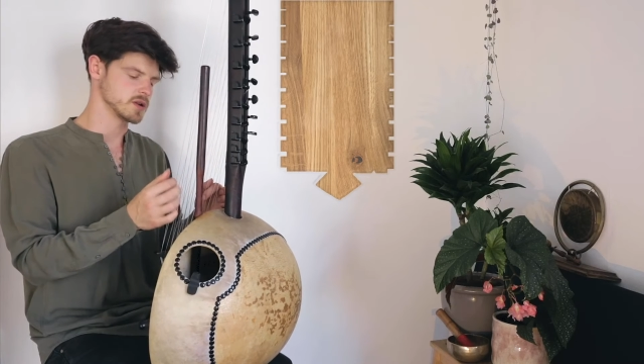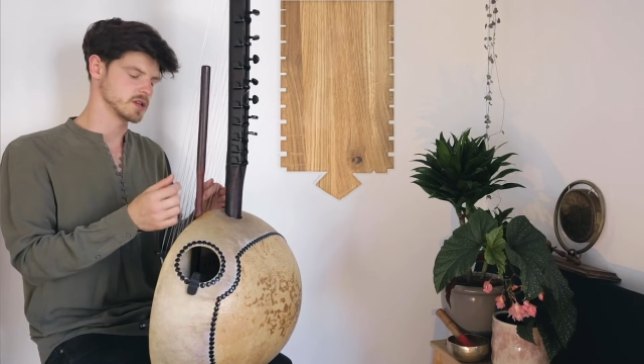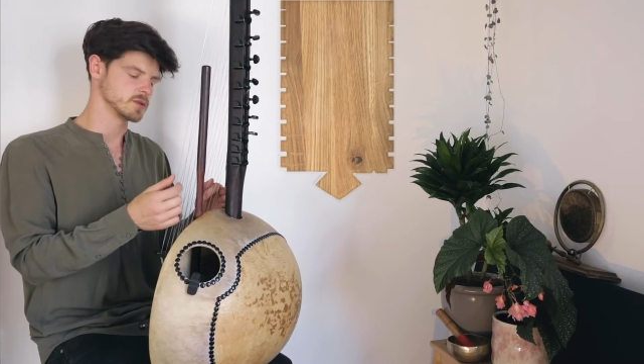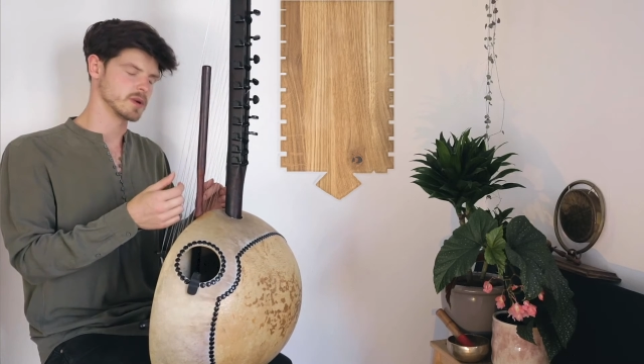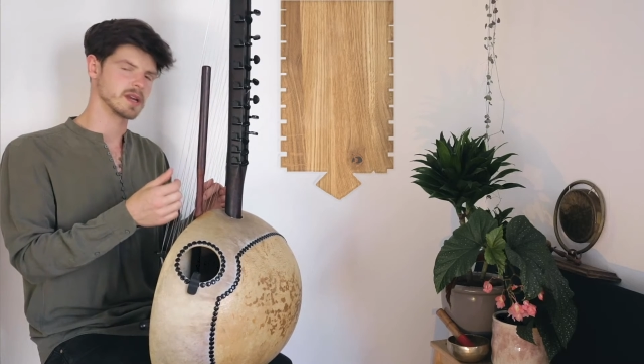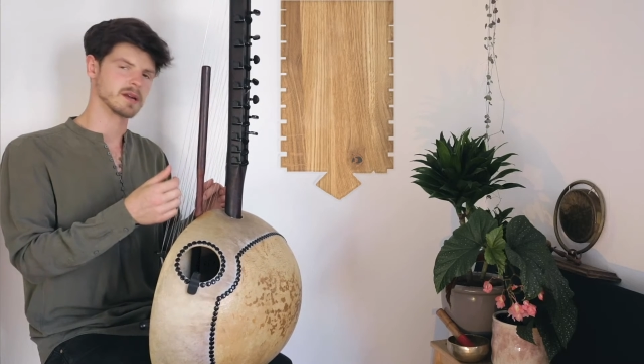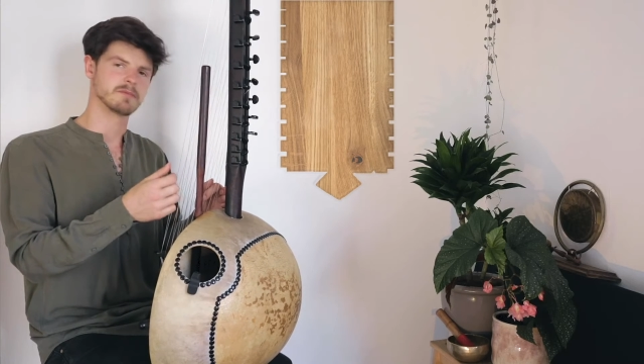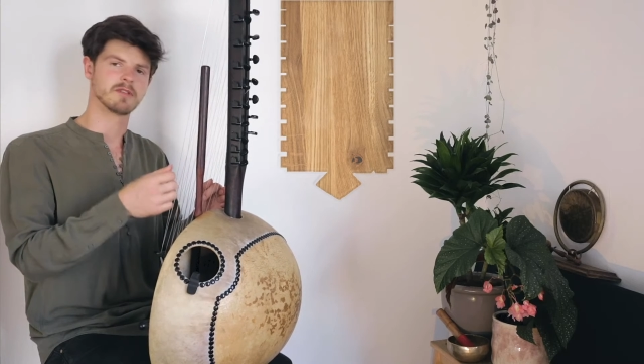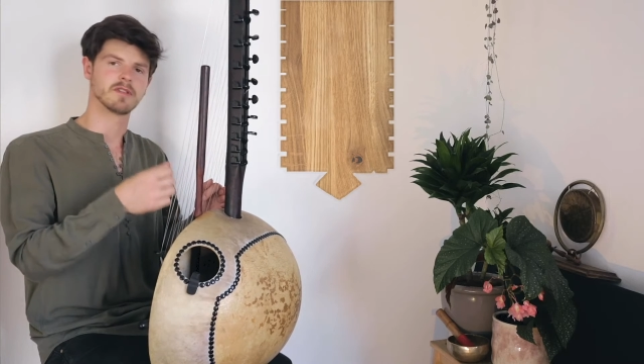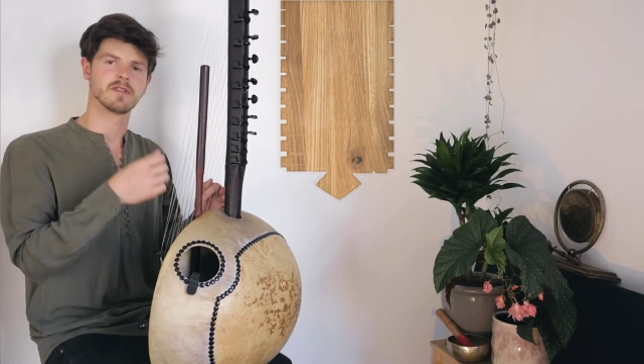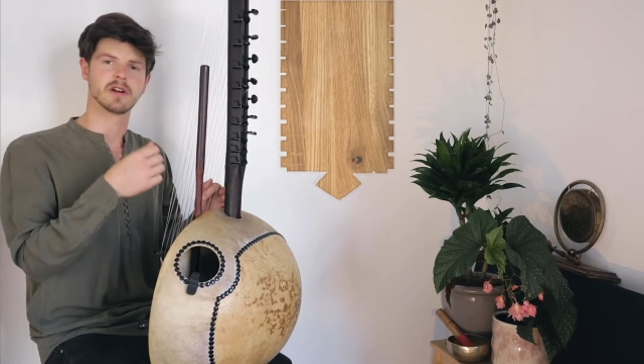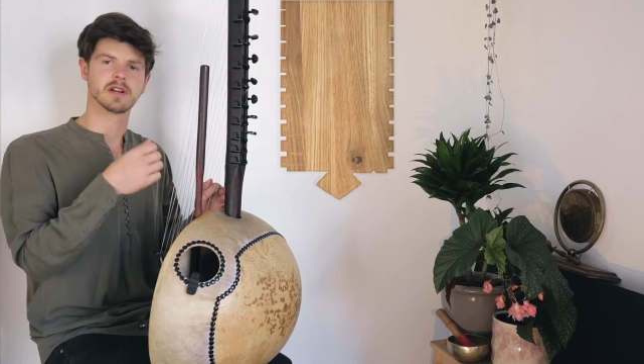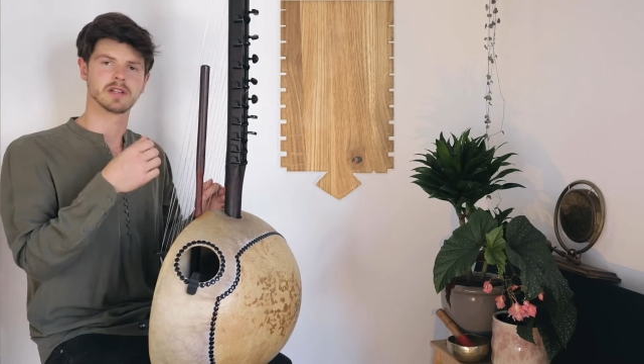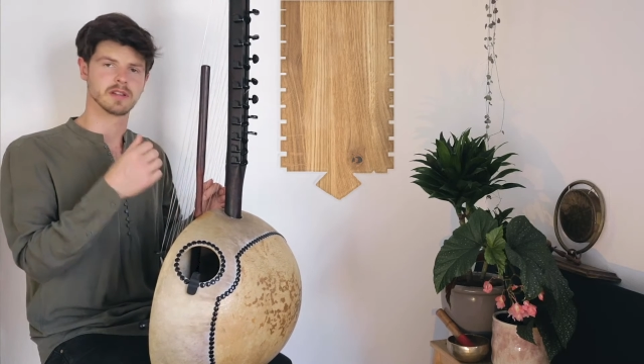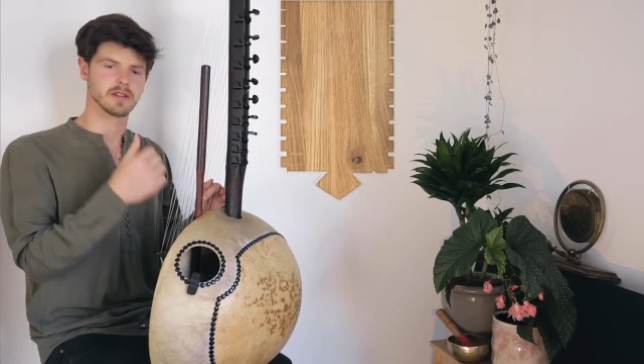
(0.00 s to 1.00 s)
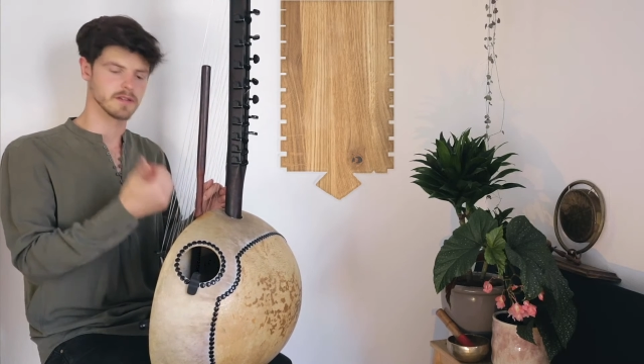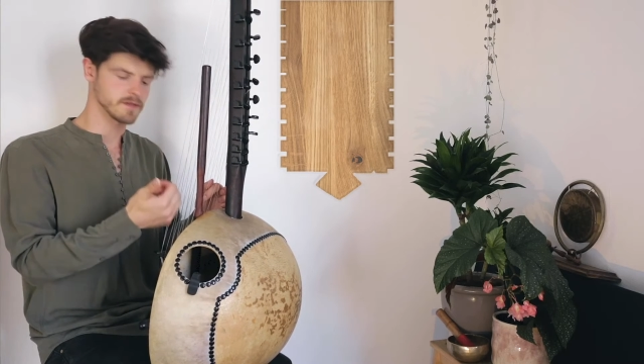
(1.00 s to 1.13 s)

is when I'm referring to the